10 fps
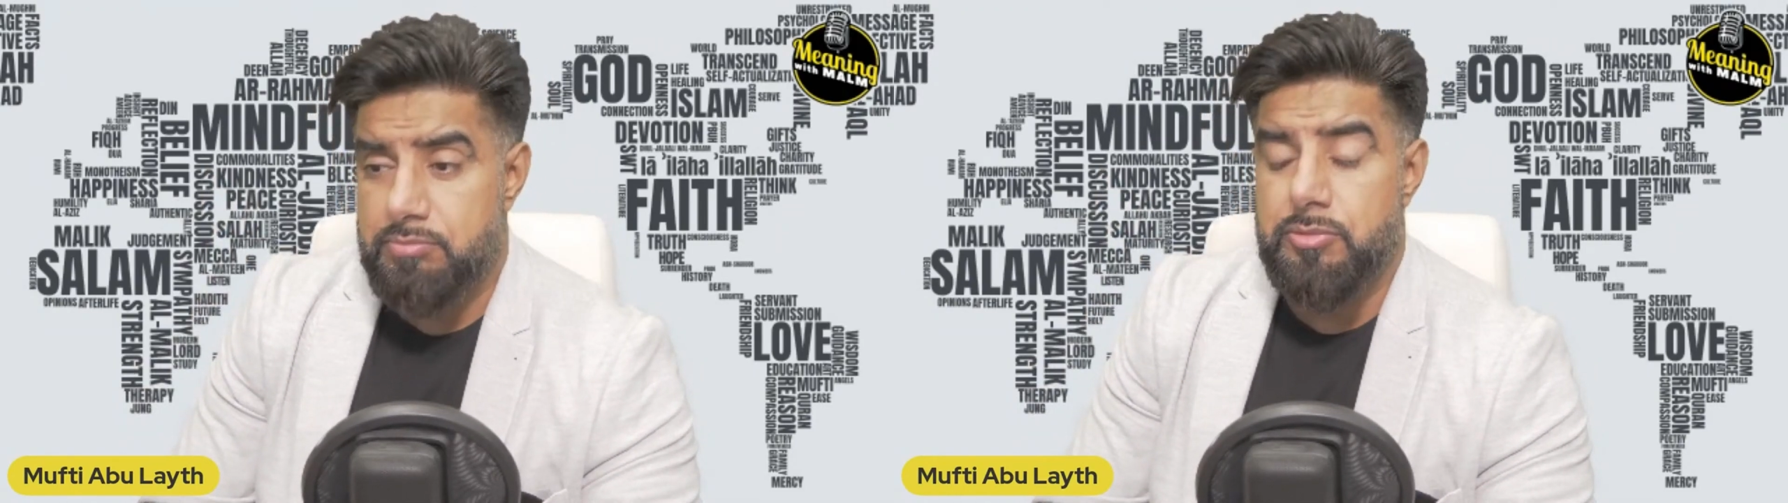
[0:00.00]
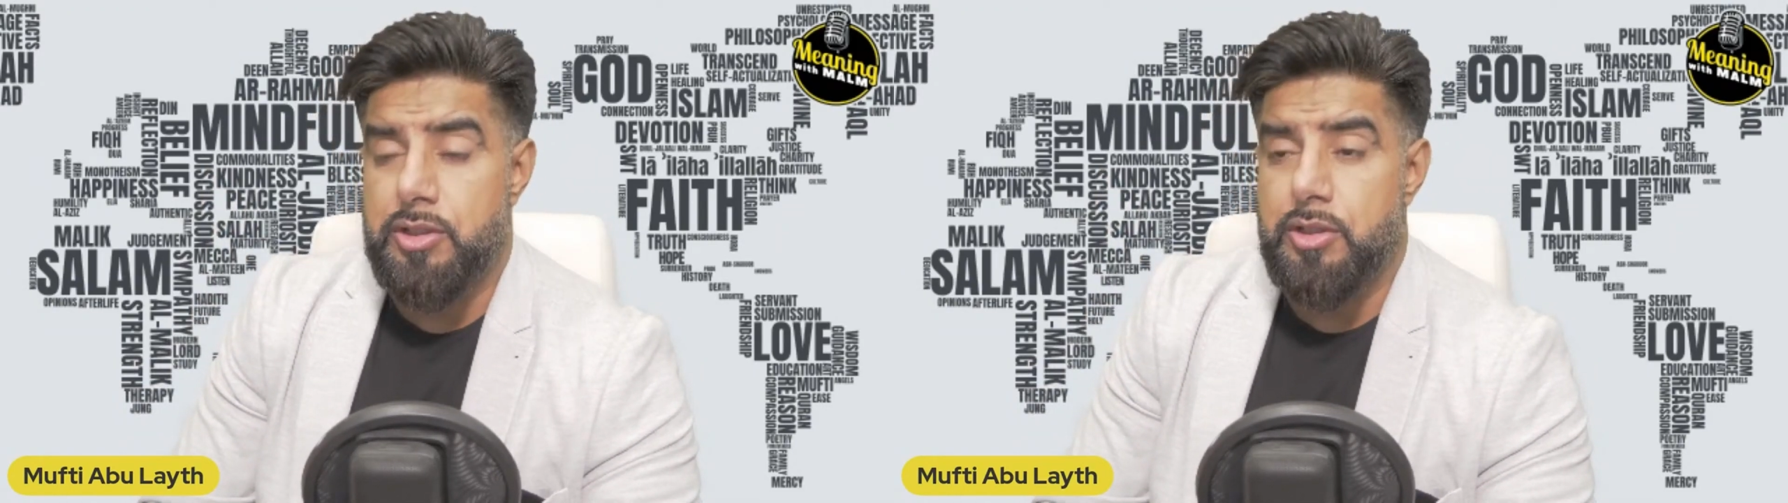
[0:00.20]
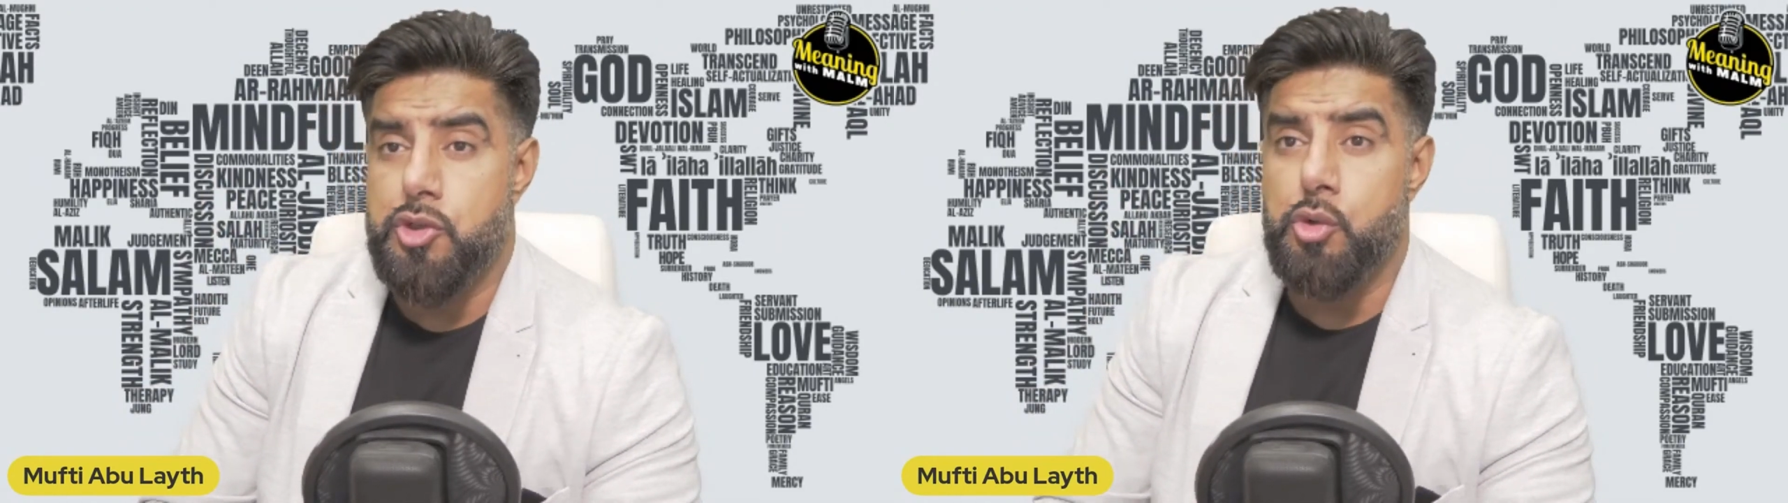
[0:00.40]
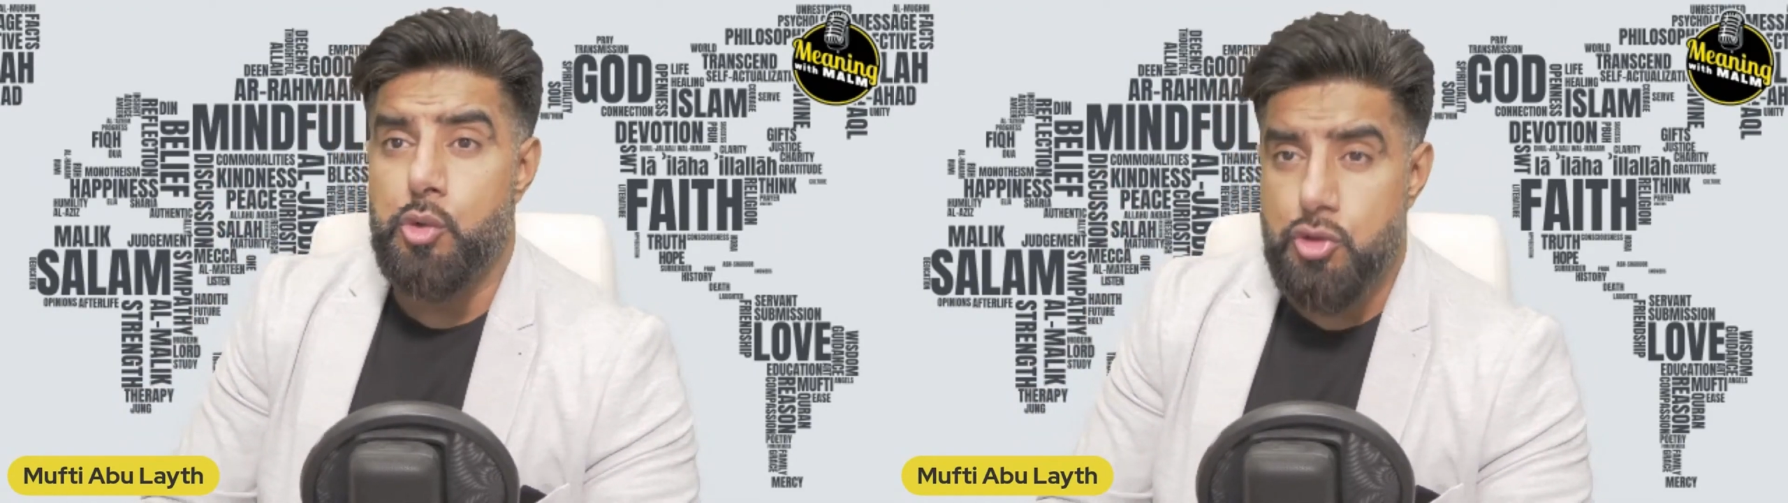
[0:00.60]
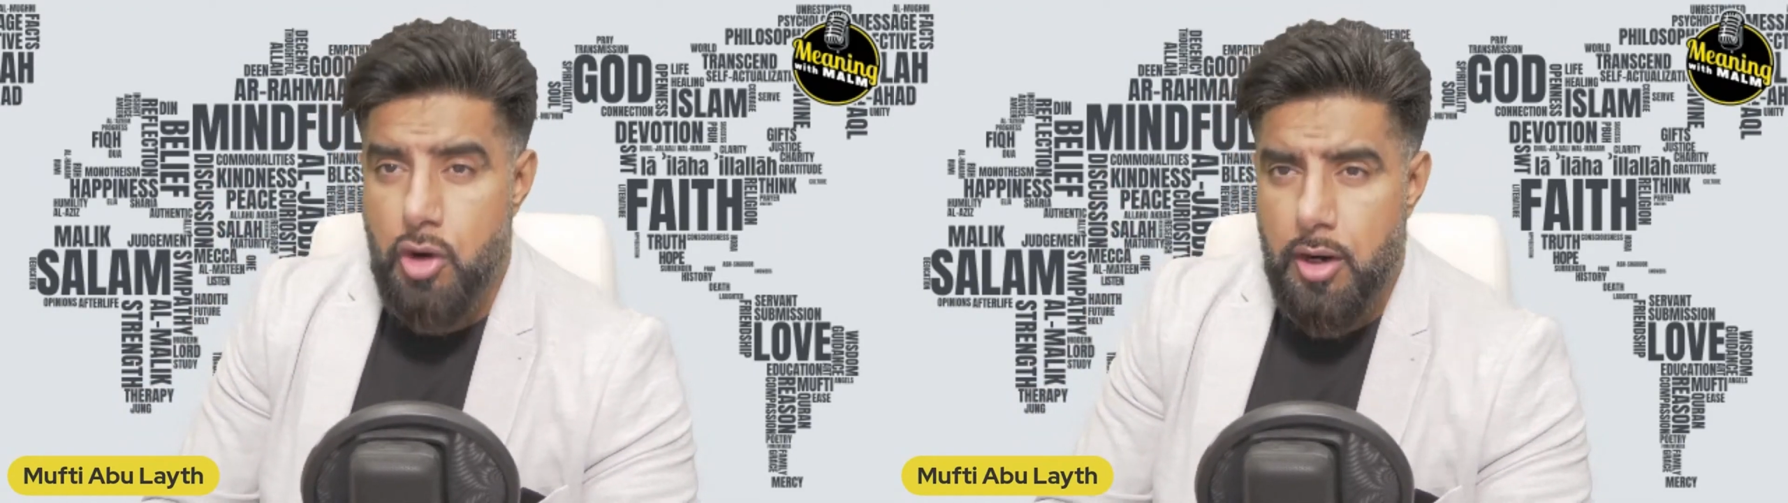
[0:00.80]

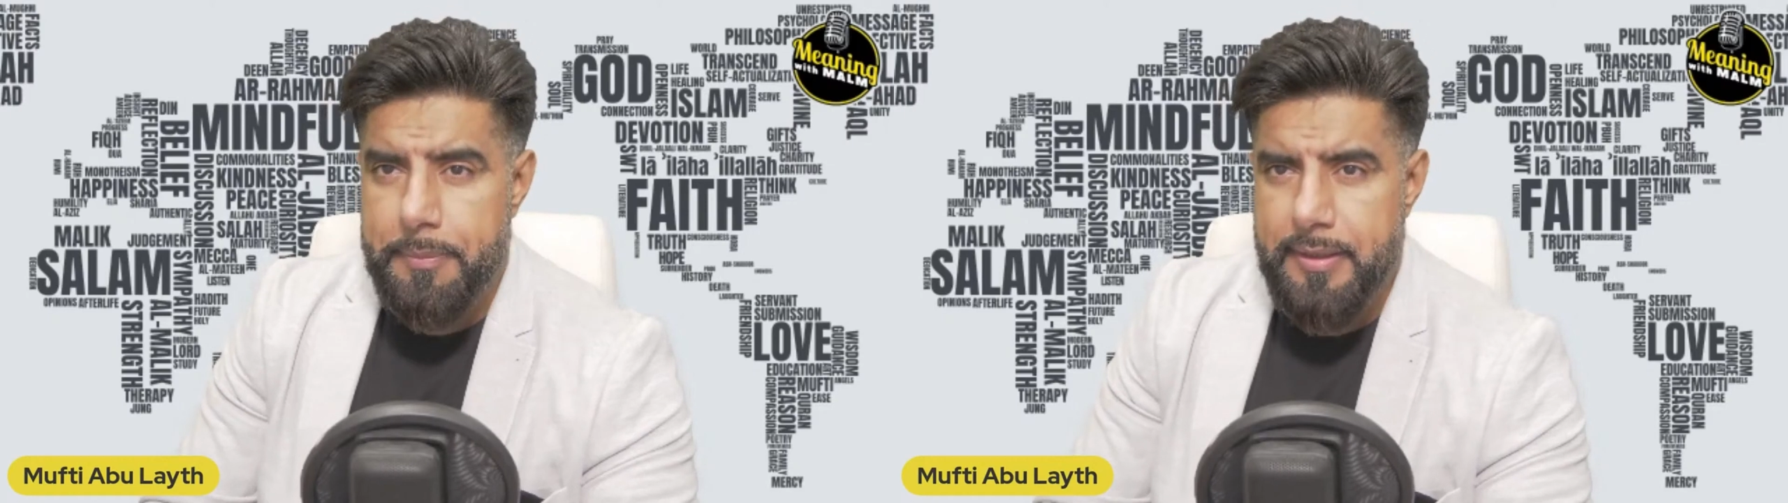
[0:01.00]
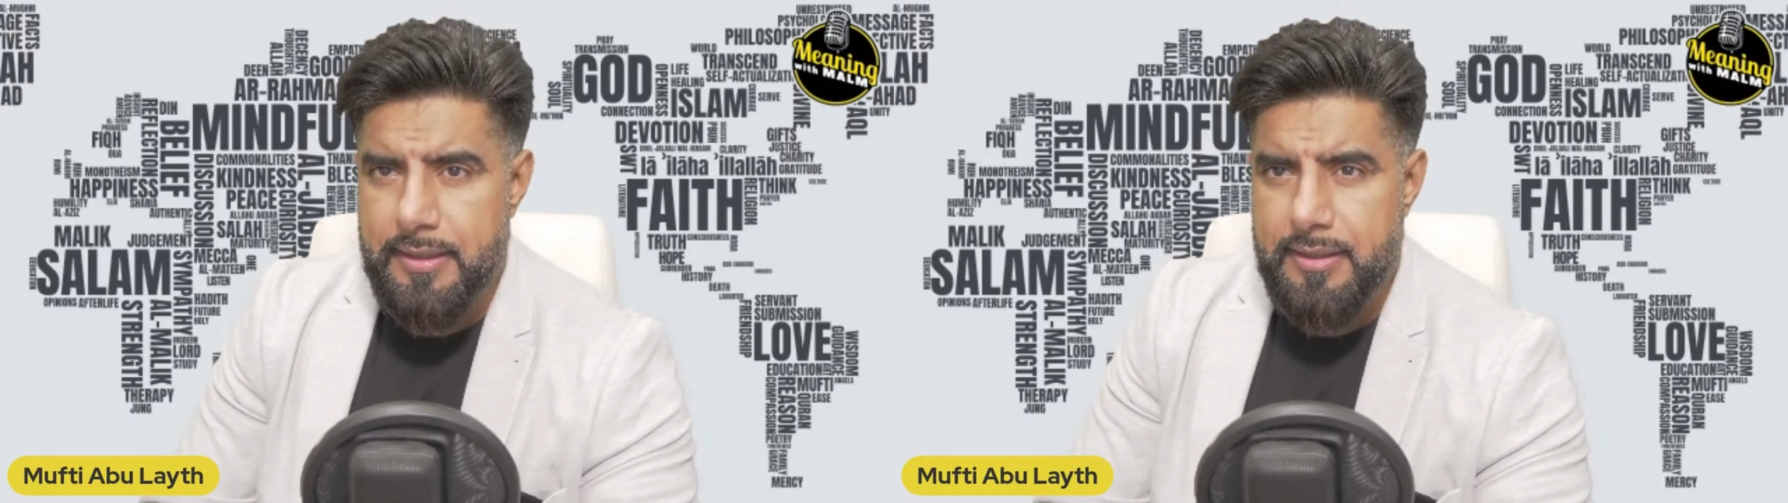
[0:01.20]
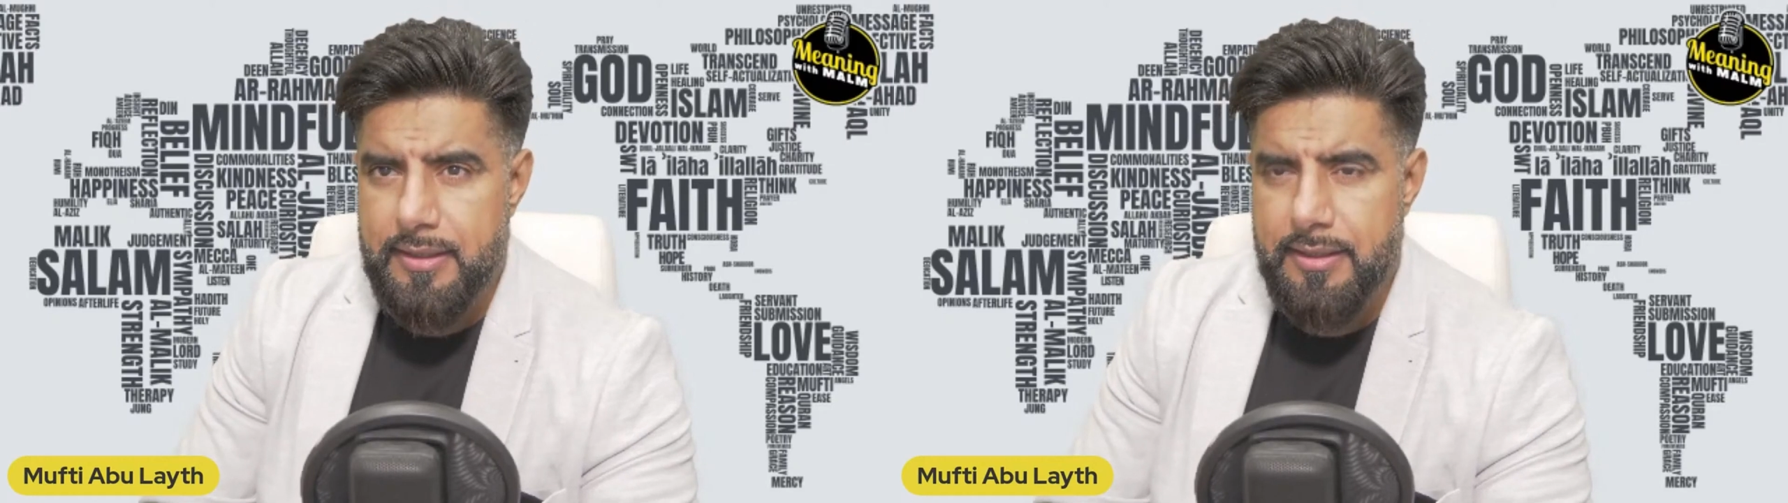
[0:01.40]
jaw-dropping